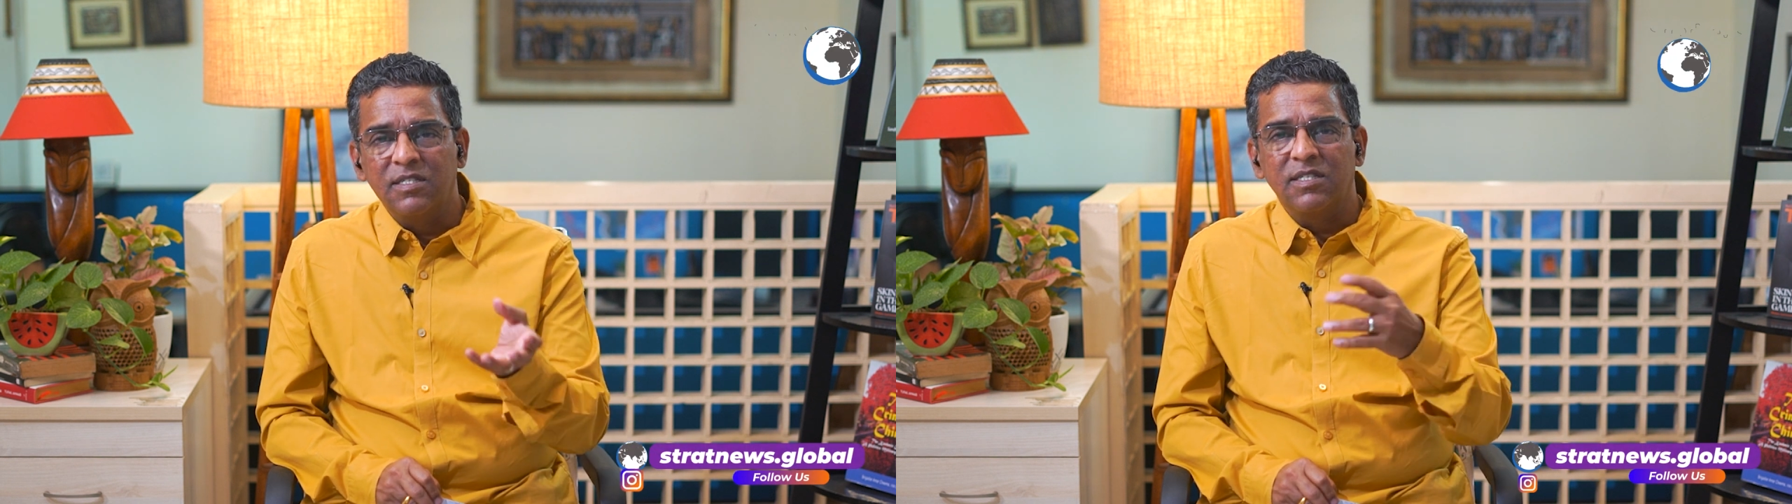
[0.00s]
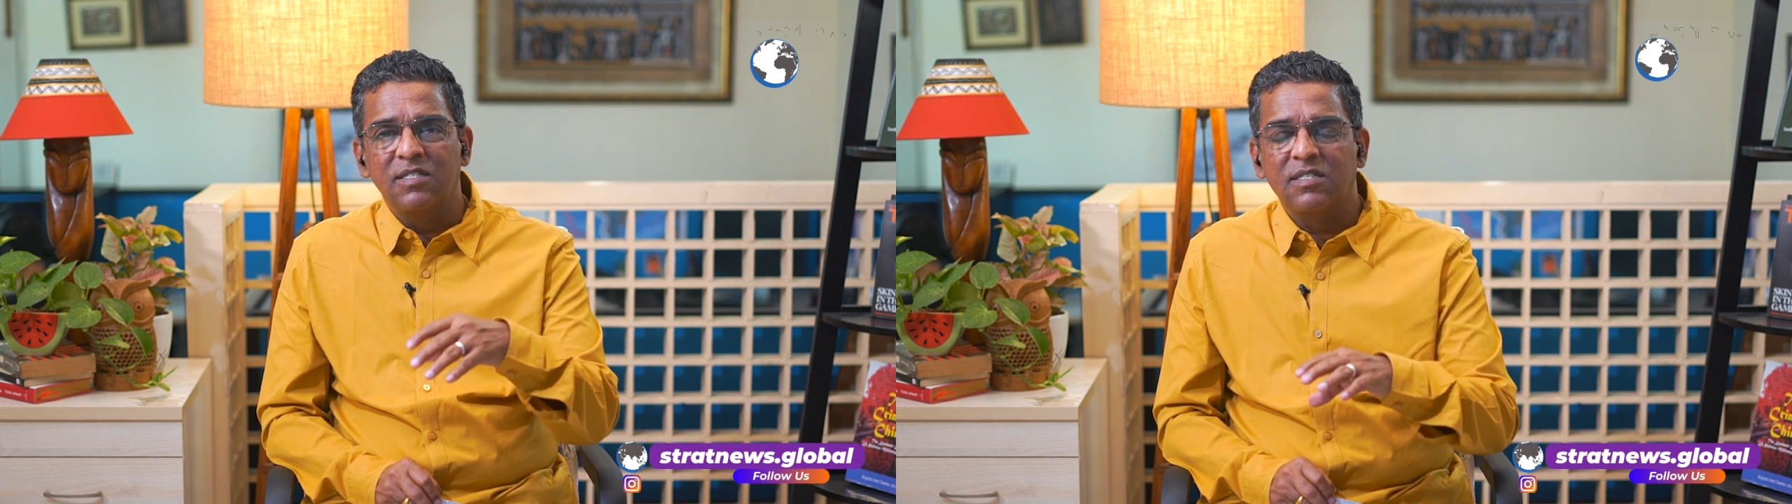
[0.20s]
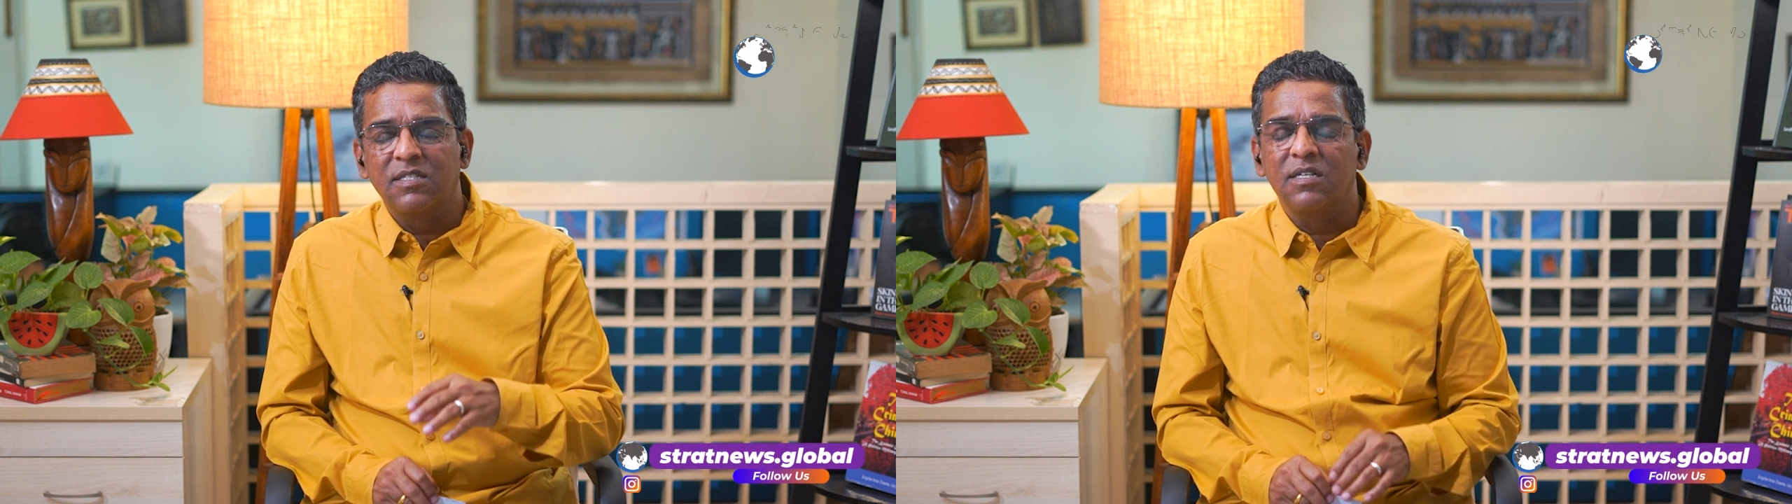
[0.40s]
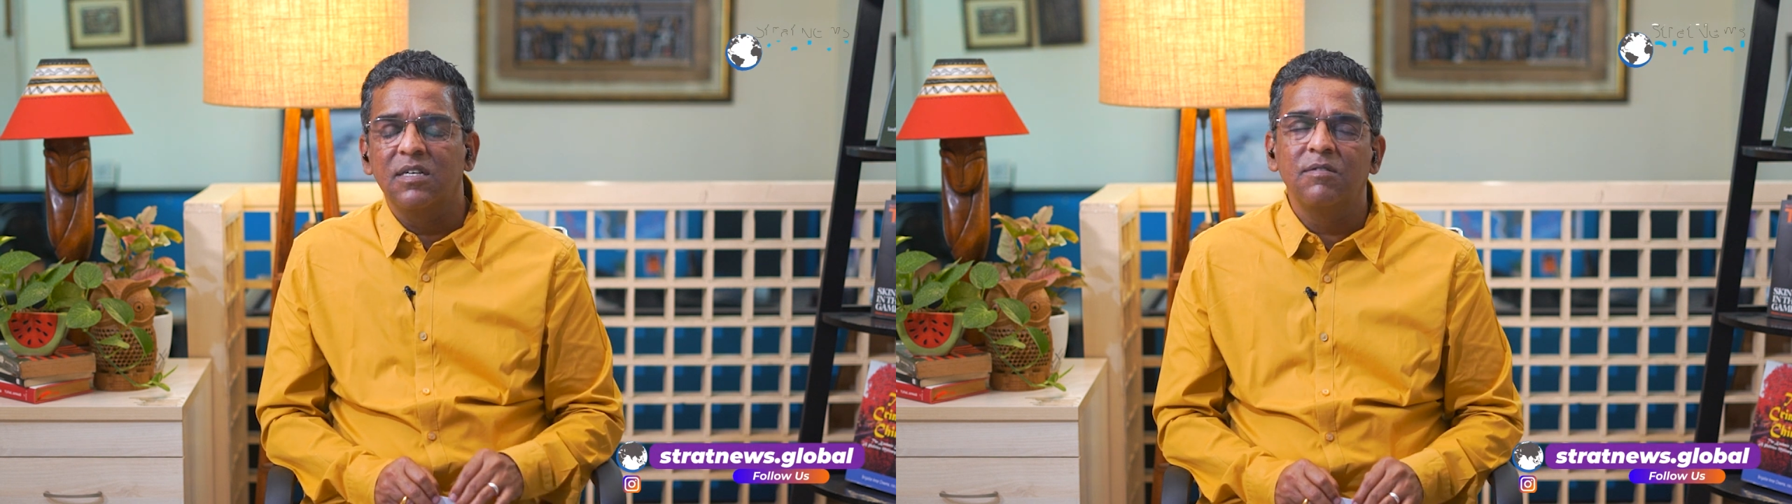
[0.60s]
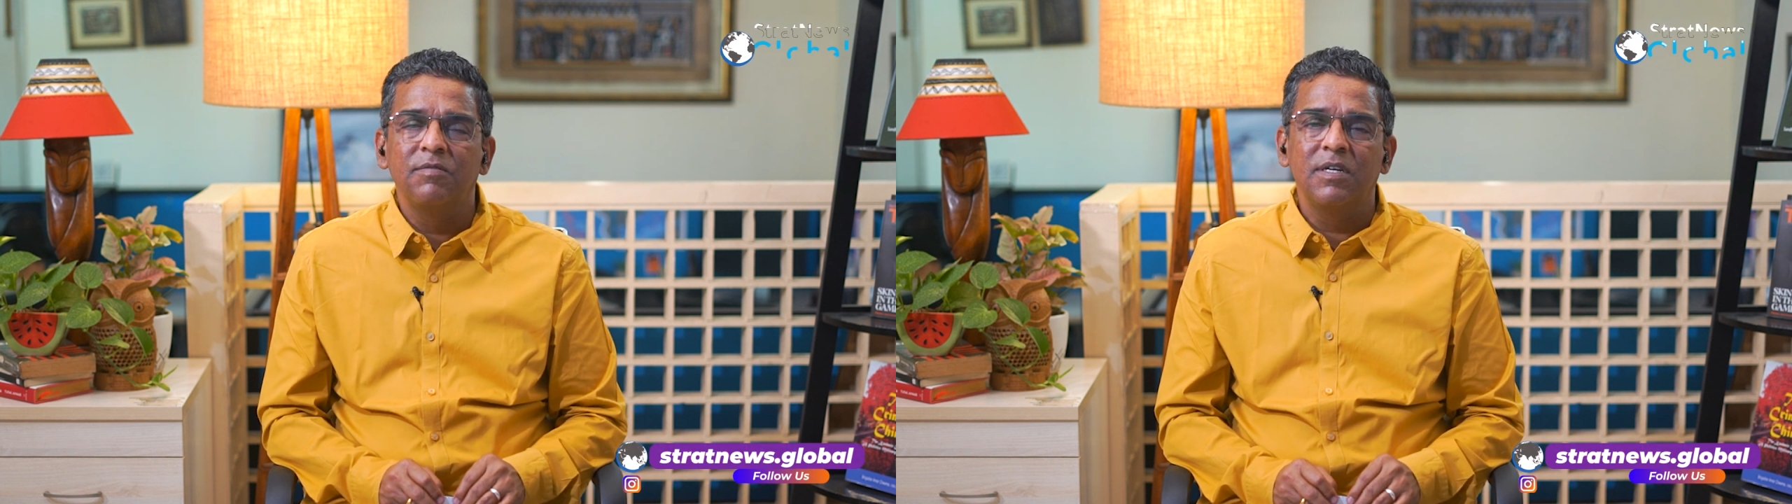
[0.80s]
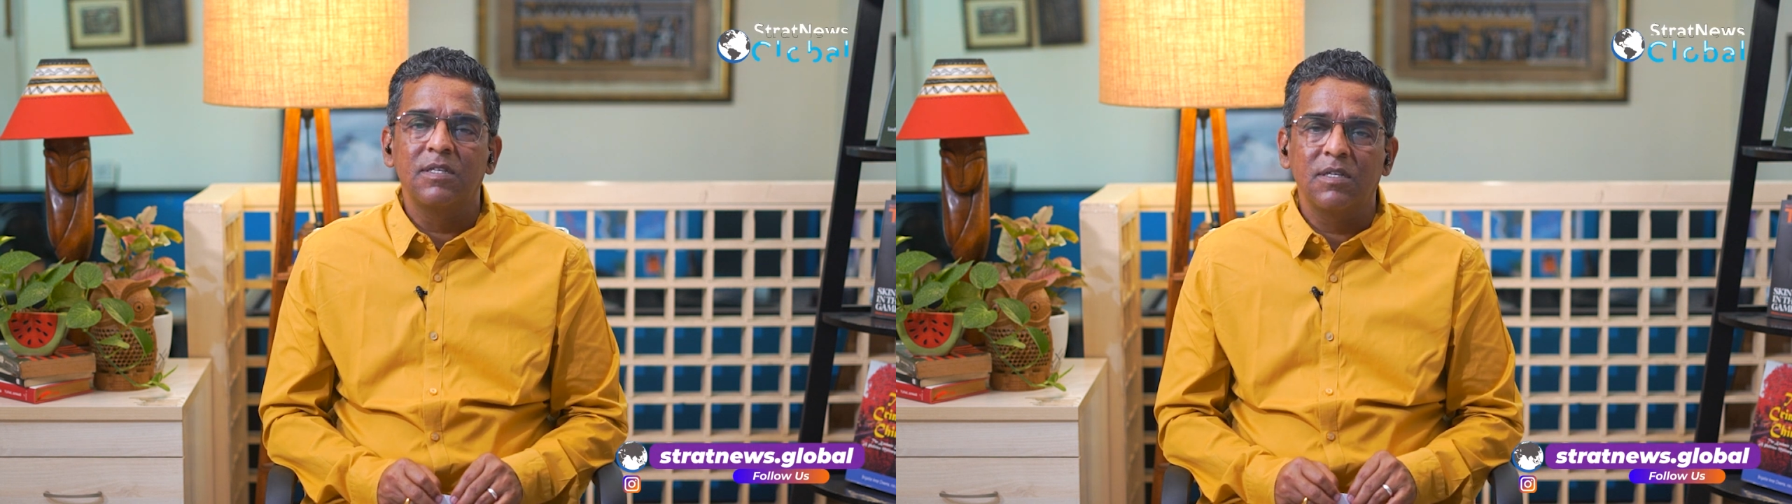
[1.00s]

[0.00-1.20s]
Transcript: since we